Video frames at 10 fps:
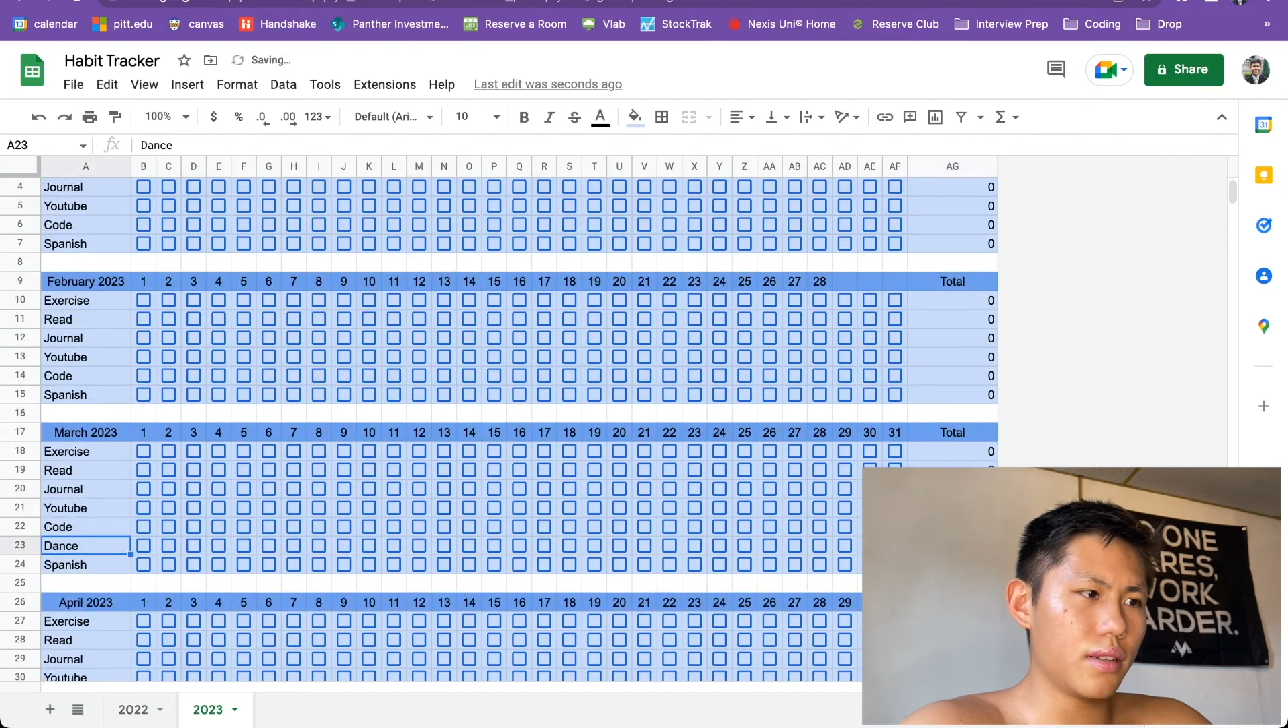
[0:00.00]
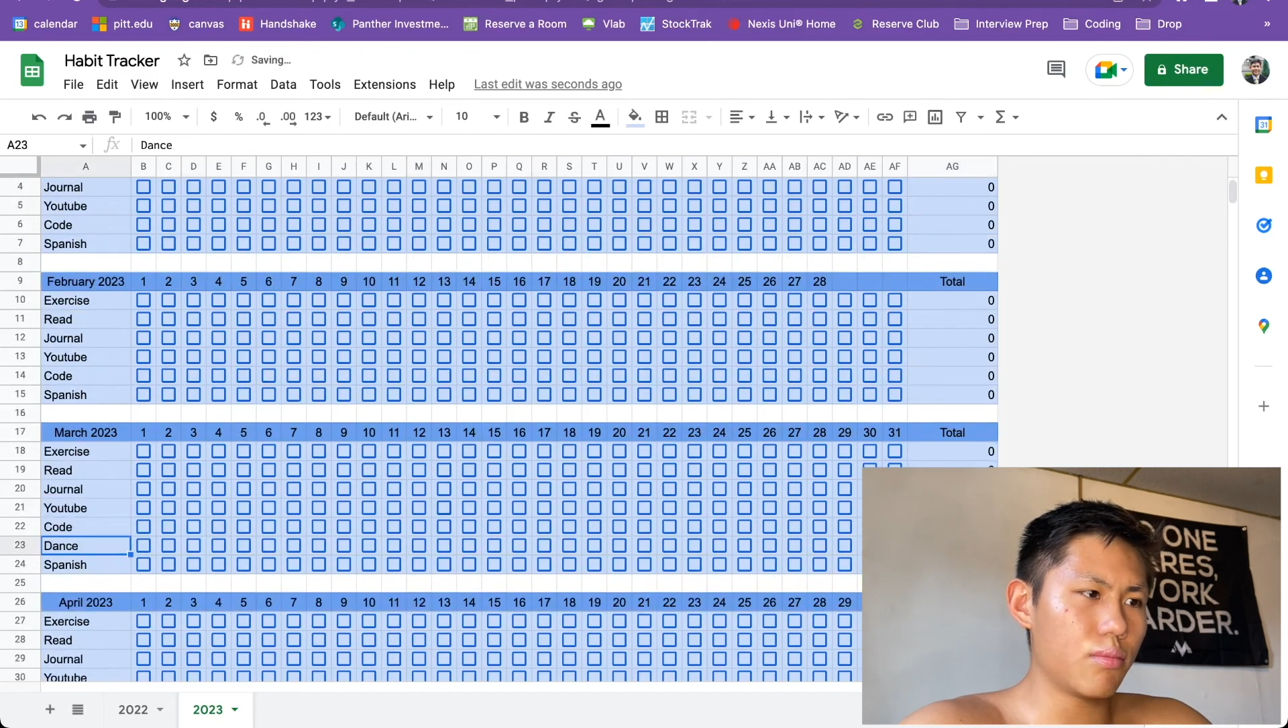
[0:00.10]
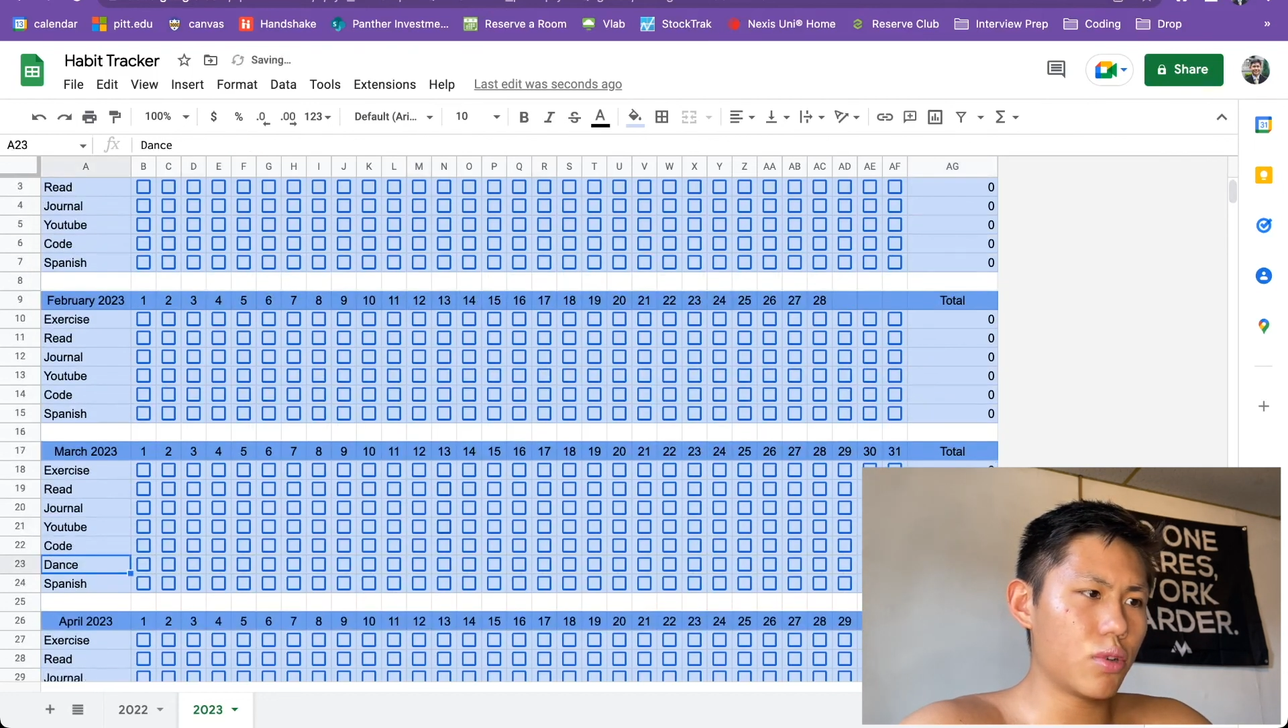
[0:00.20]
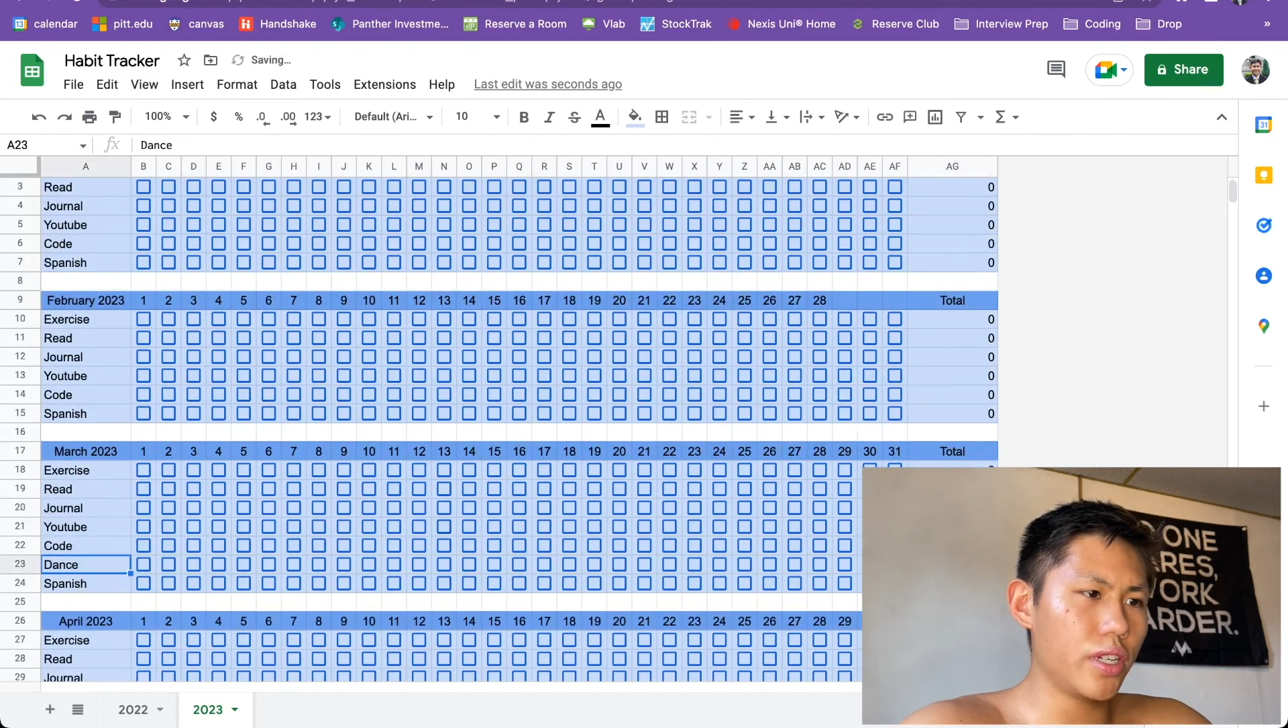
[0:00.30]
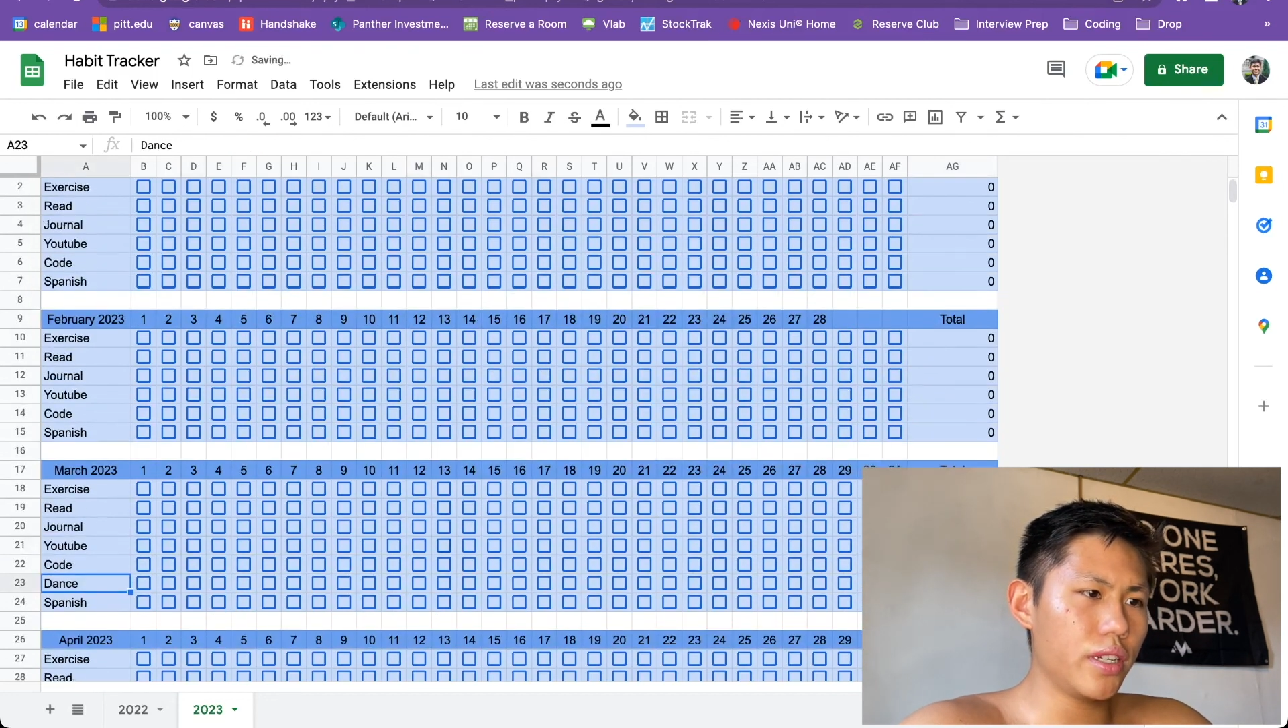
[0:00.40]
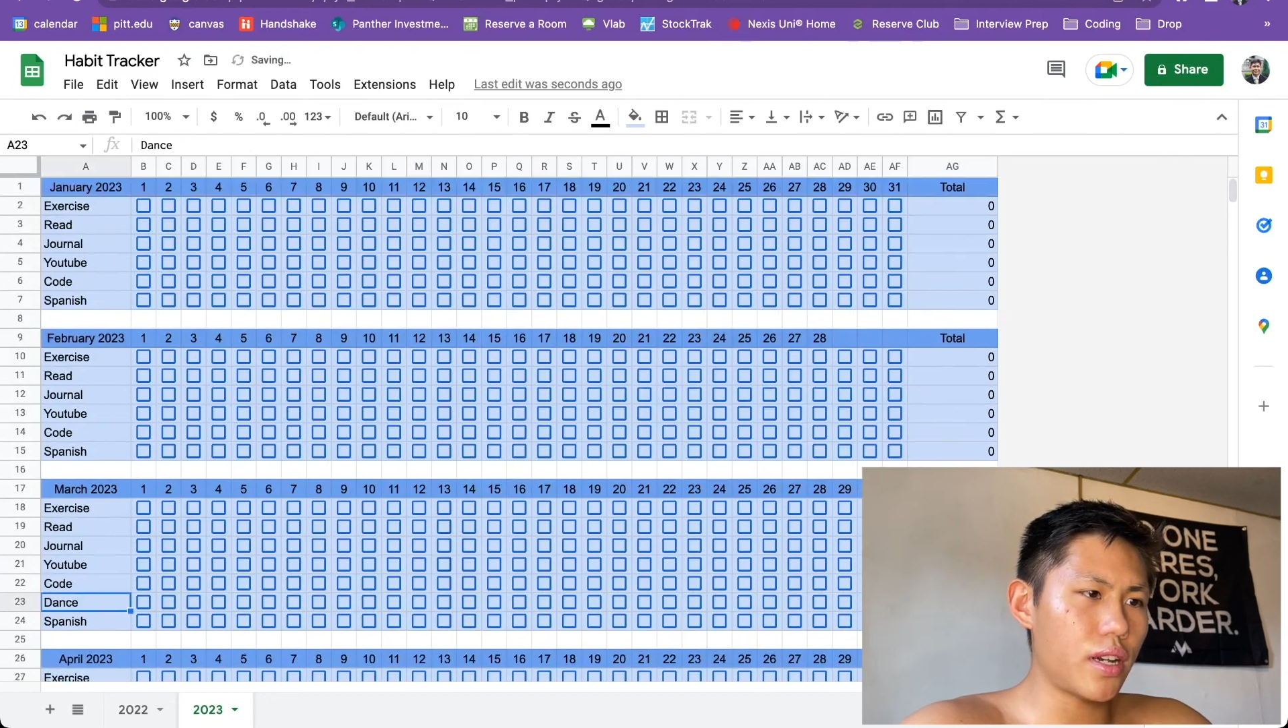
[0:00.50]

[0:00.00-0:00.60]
pretty